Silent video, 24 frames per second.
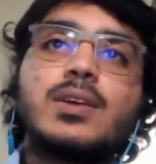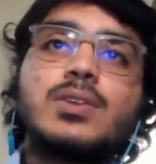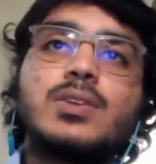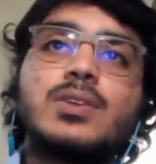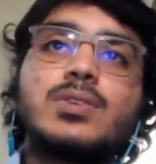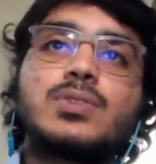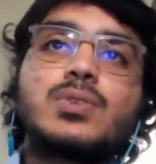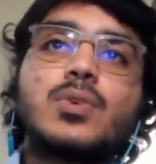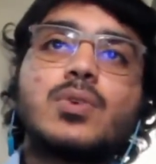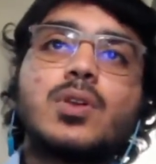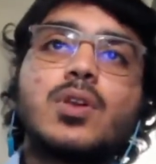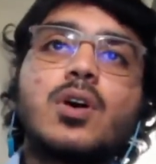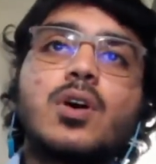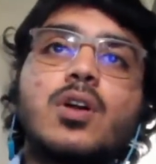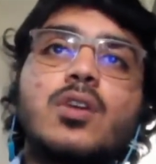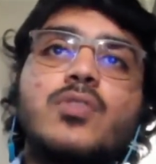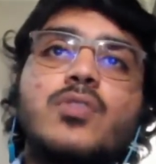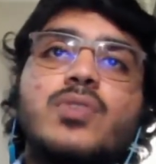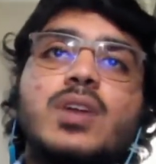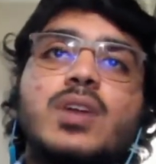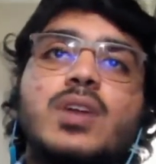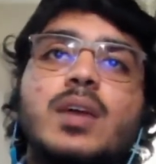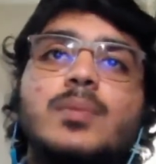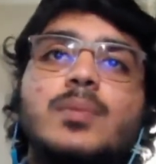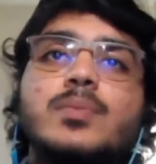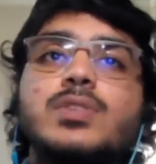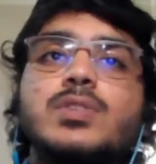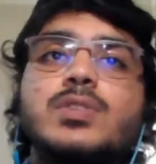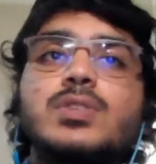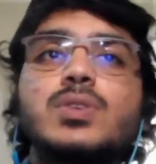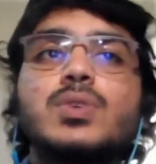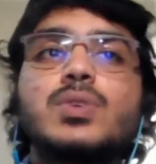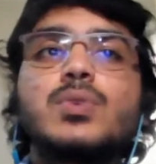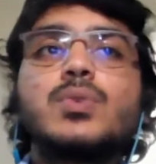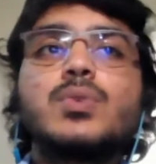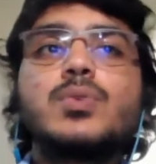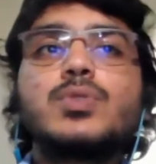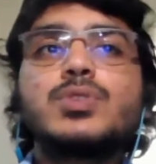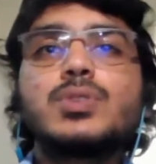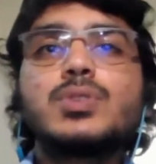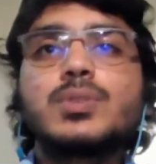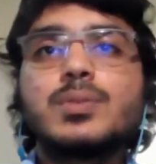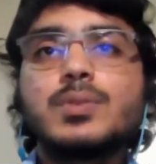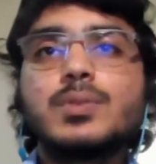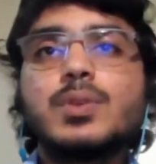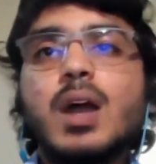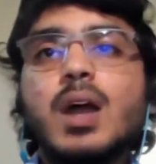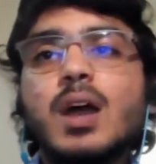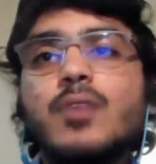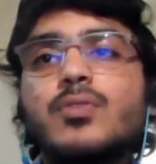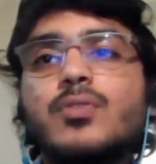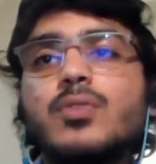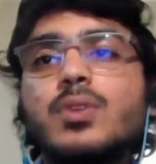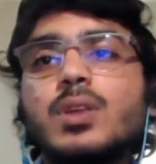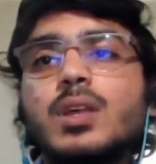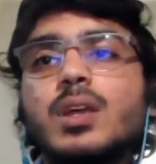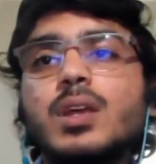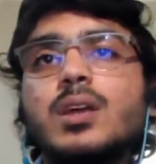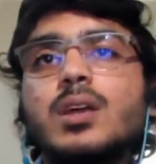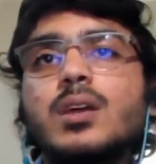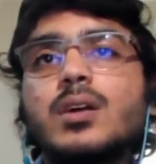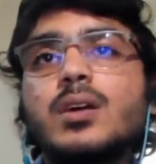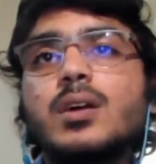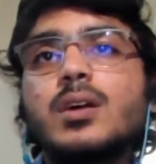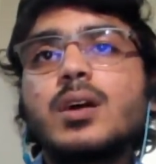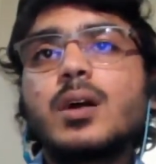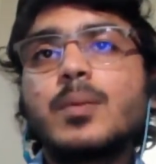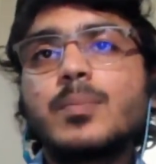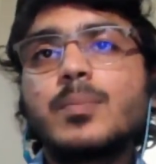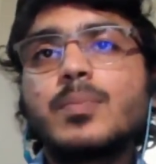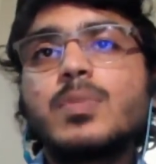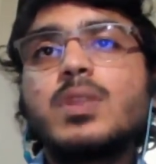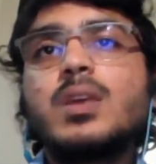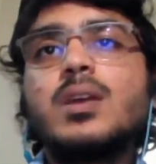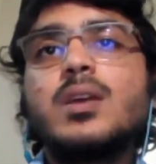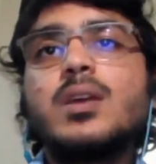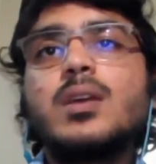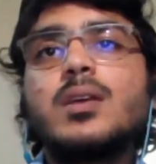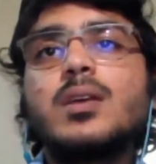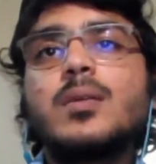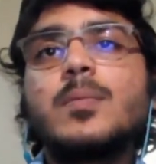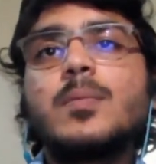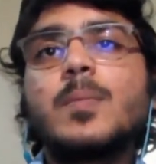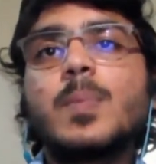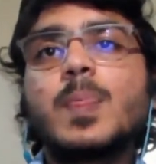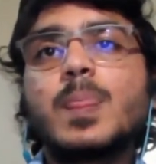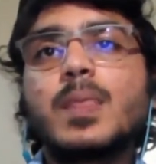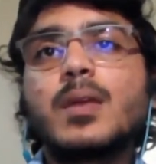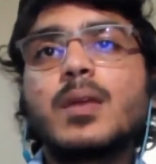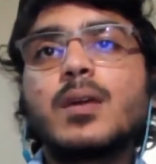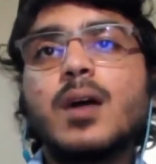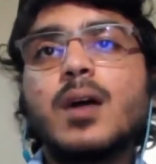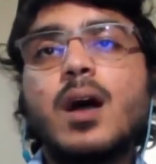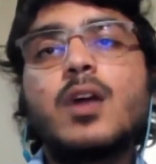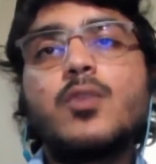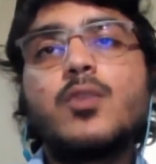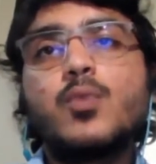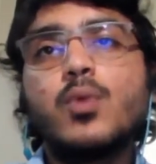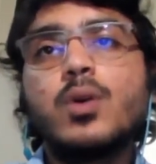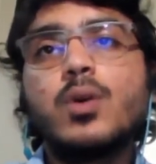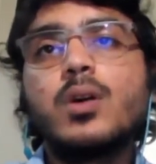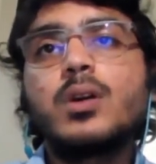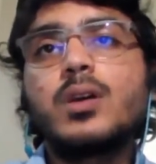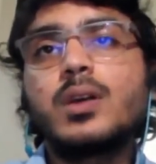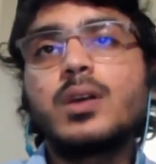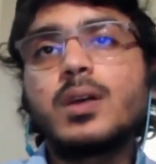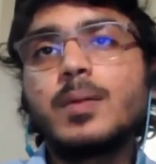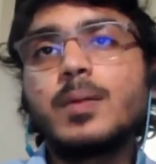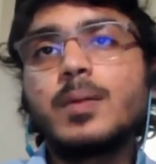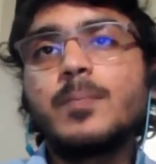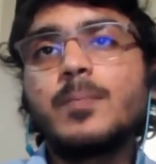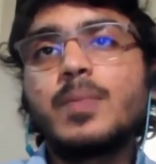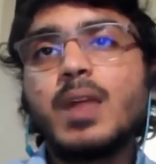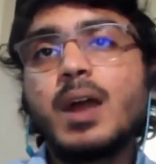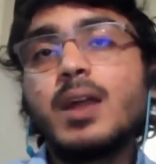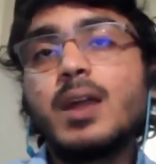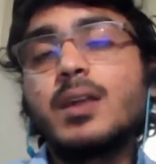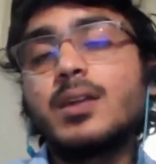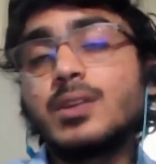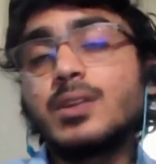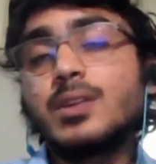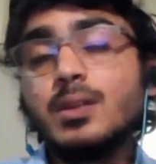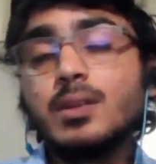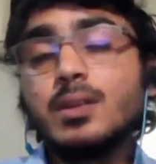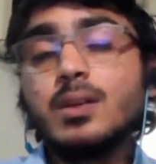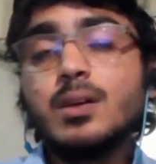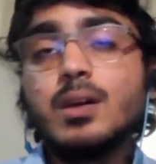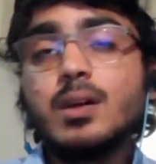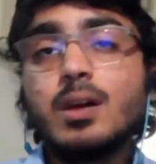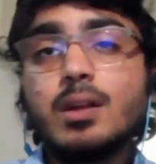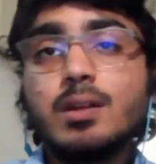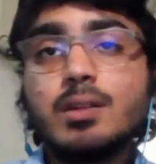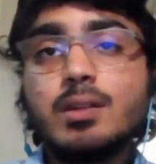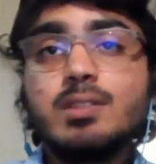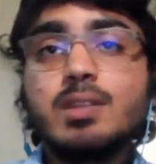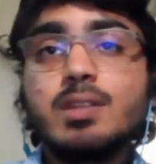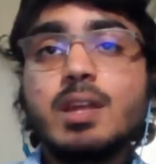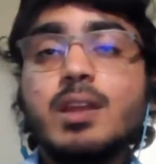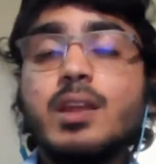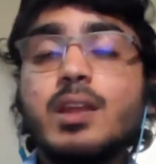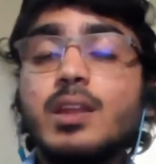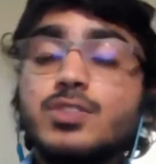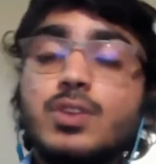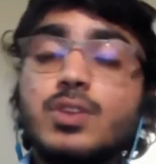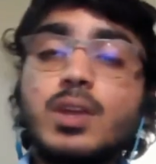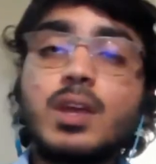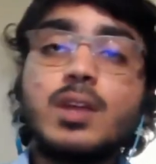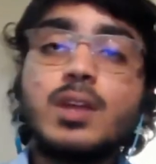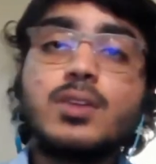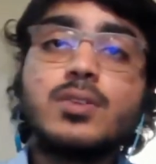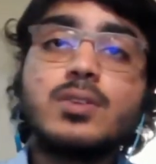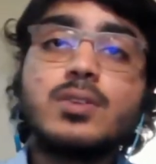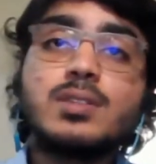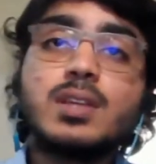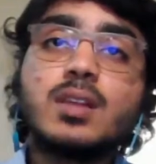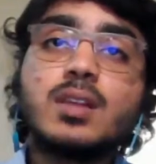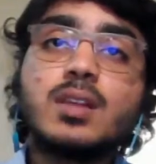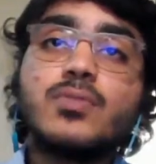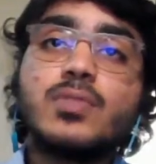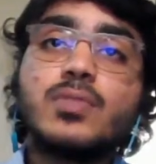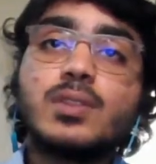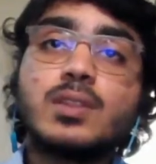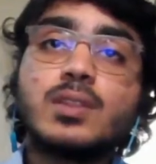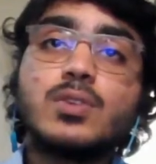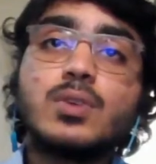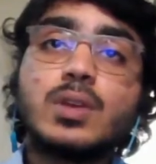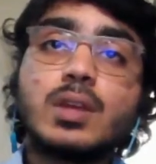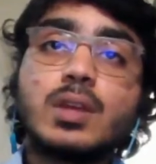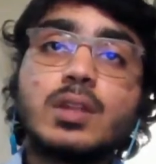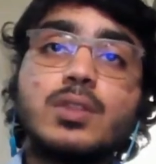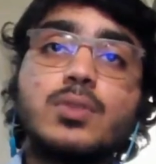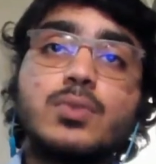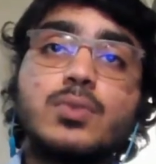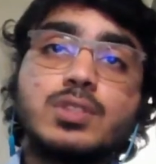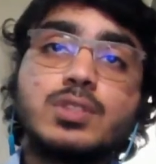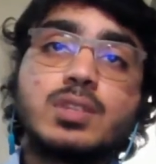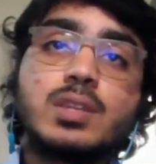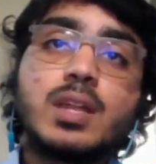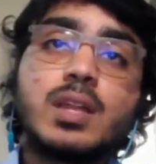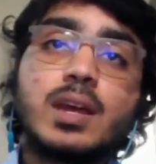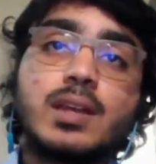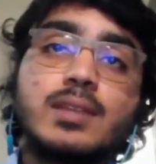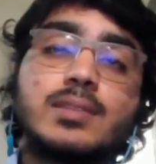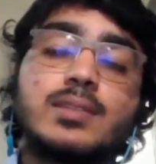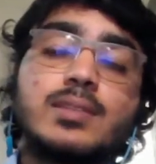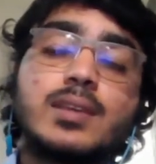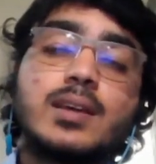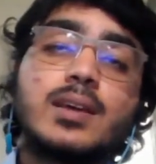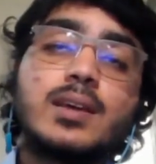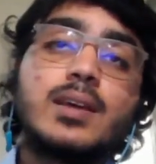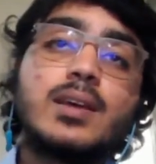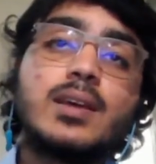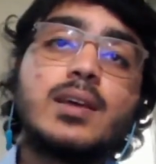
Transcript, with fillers: So a lot of times you you have to take up the hard work and understand and educate yourself in the in those lines.